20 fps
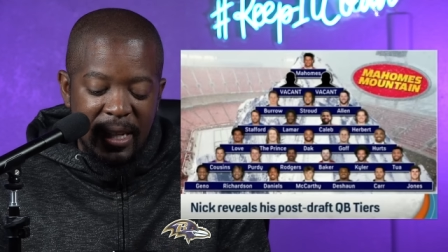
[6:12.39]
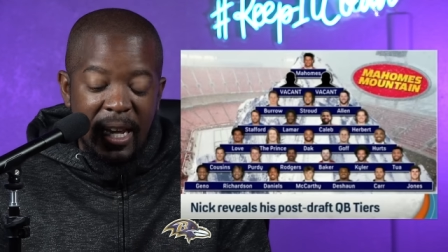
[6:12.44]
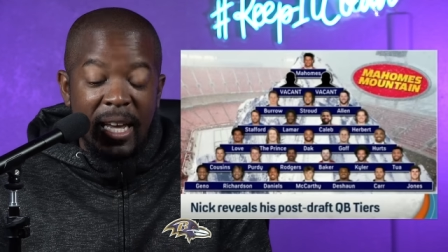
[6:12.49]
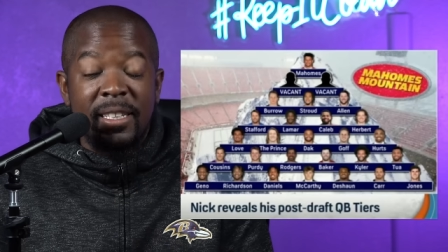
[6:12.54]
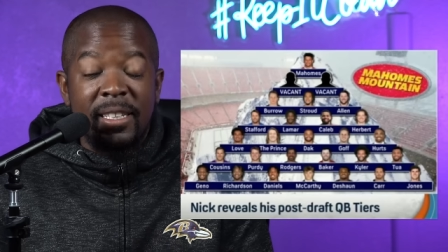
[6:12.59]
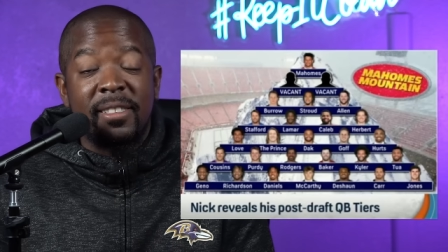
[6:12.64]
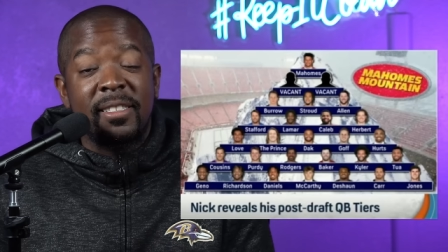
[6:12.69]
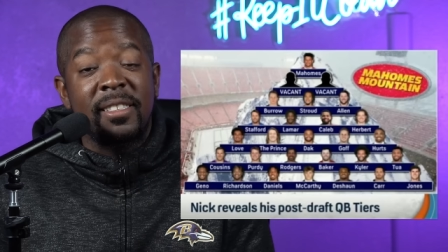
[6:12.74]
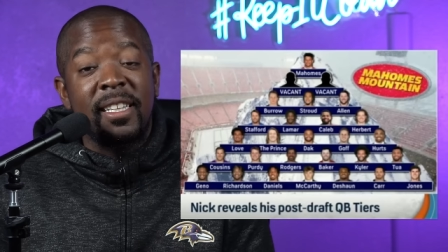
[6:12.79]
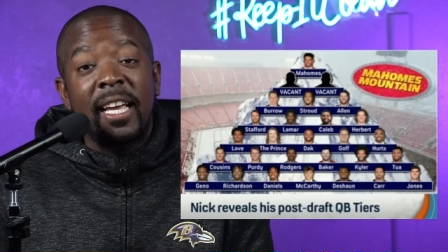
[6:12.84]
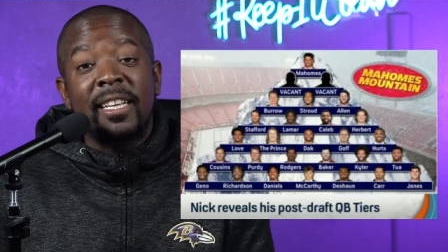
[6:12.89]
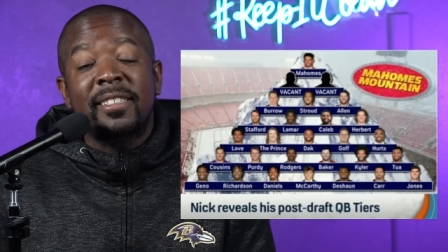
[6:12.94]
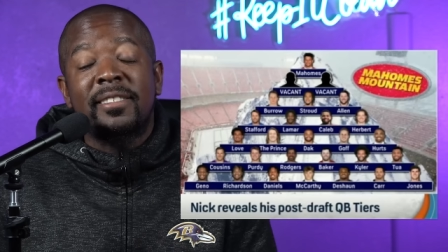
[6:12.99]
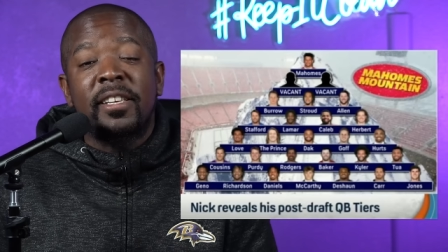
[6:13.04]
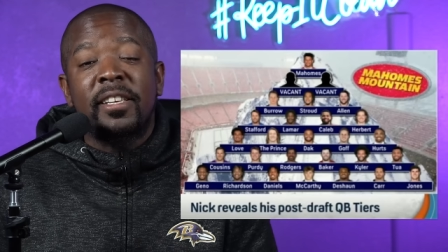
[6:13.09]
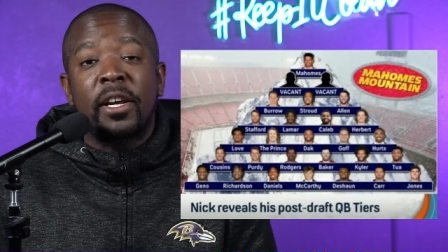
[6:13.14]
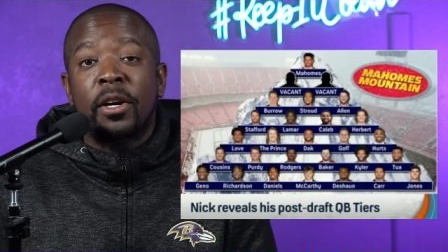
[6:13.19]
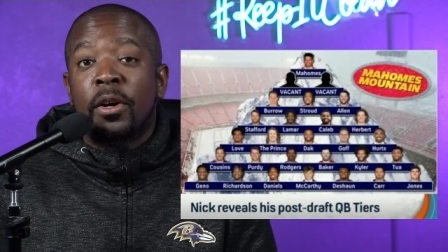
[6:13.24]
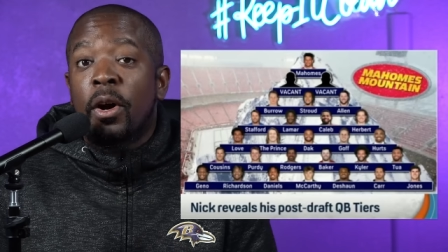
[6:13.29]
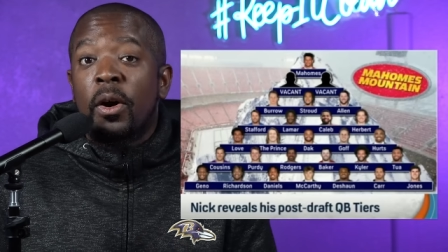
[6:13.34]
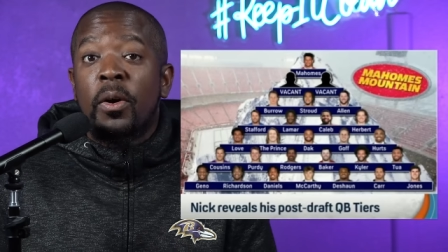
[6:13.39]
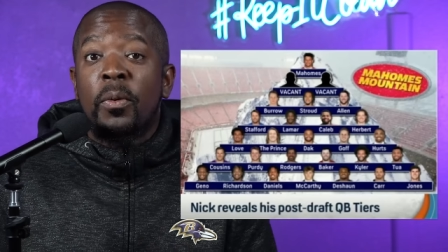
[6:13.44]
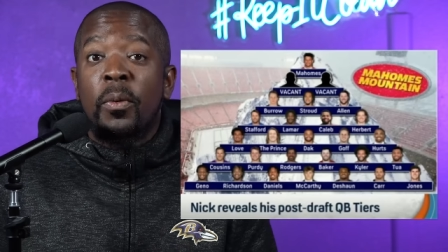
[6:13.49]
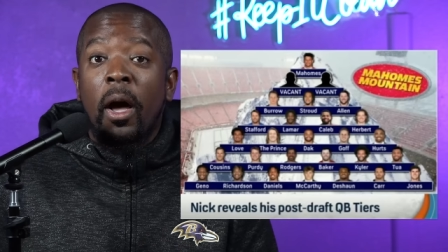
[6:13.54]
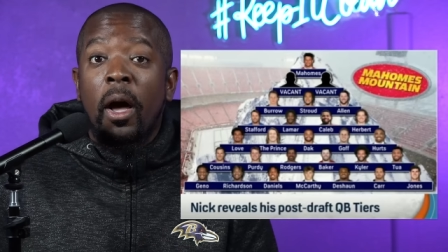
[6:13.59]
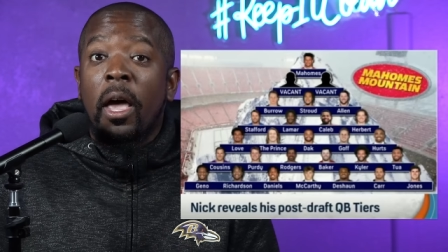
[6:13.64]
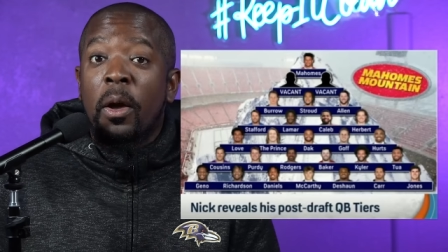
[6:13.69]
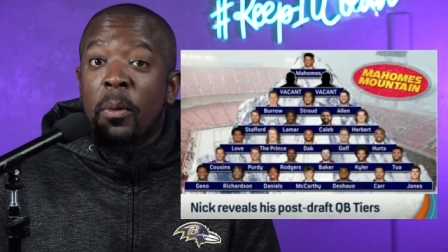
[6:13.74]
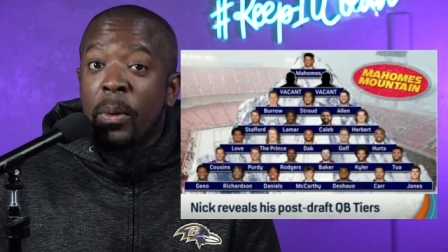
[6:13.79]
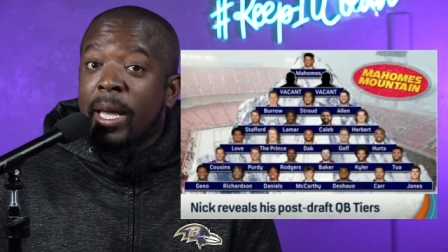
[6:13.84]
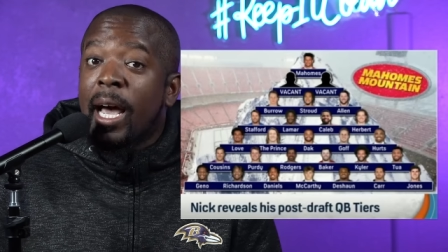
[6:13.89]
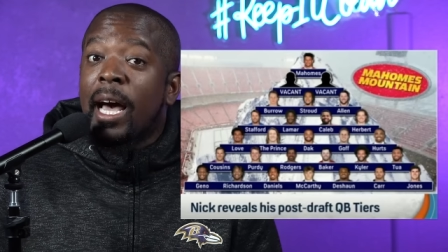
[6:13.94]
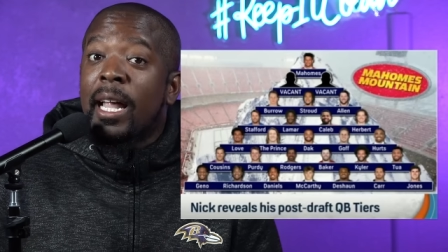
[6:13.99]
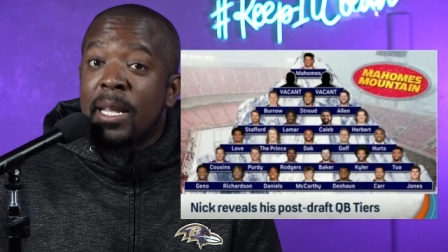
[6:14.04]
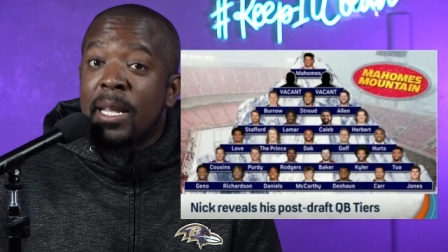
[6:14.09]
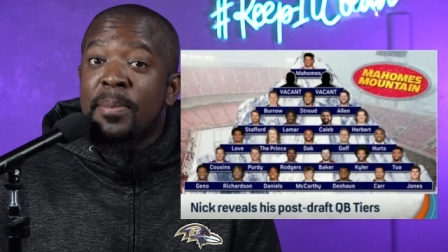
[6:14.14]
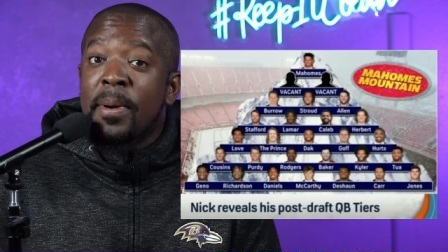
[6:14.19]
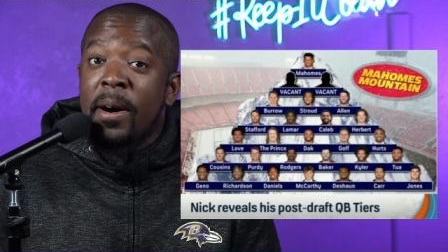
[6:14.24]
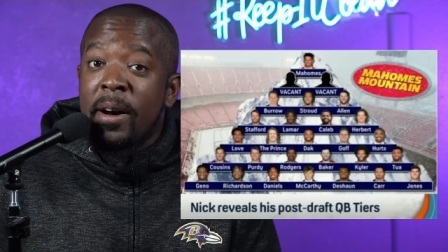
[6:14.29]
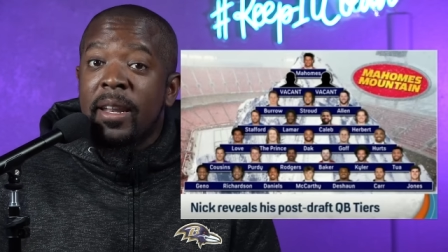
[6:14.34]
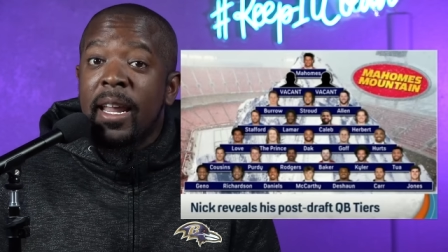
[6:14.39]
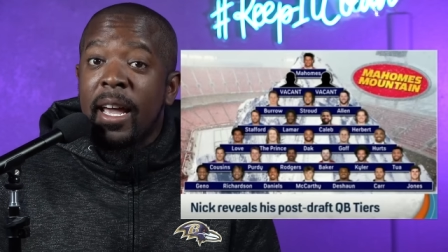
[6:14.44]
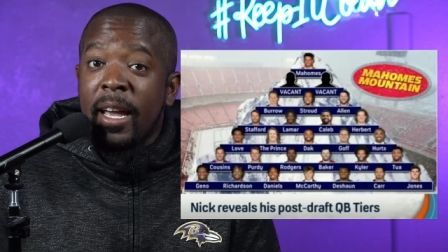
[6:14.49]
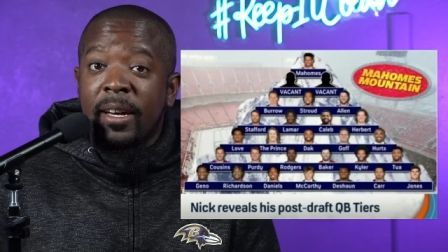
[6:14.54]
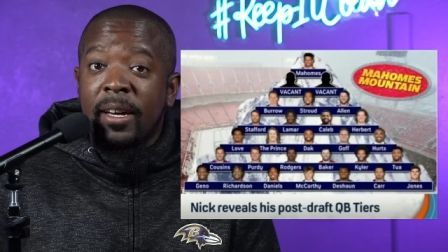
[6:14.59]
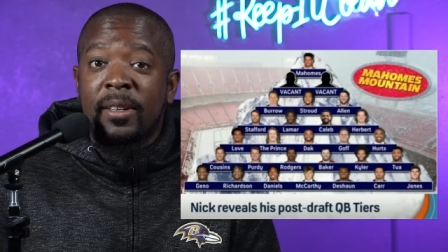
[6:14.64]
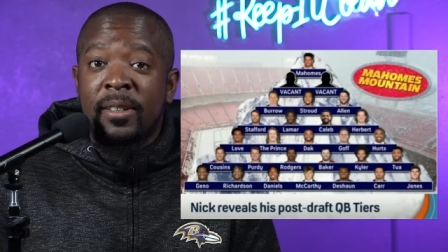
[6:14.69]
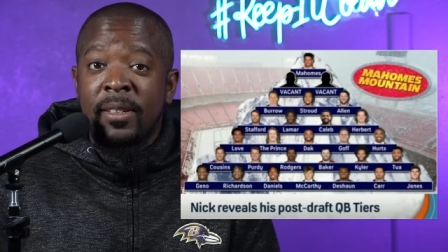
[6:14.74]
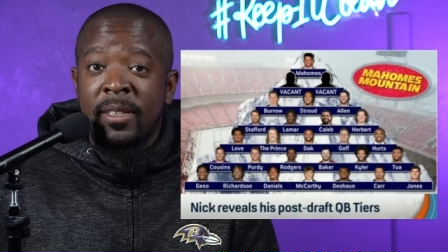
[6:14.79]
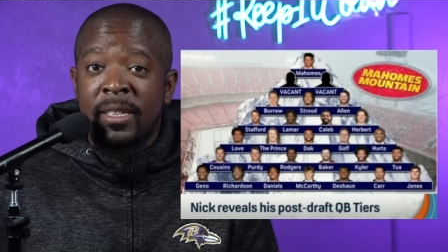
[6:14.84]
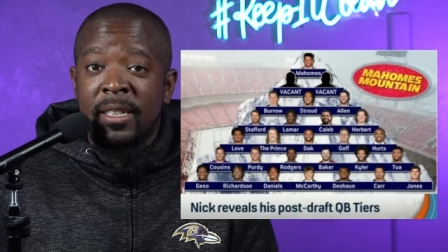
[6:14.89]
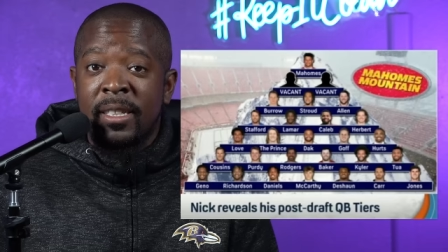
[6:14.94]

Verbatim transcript: Next, next tier. Oh wait, we got Lamar now.